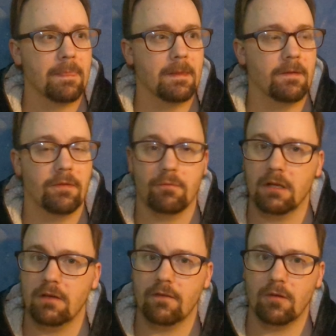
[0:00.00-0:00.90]
the
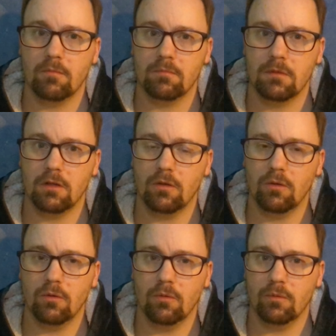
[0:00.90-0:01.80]
three of them,
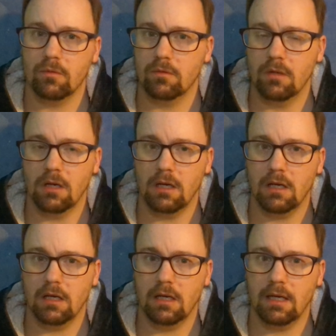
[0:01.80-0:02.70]
though,
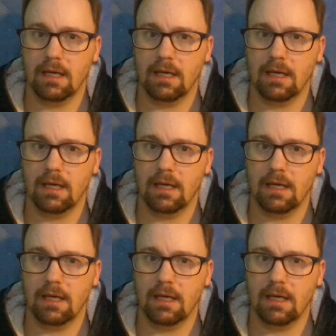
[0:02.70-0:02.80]
uh,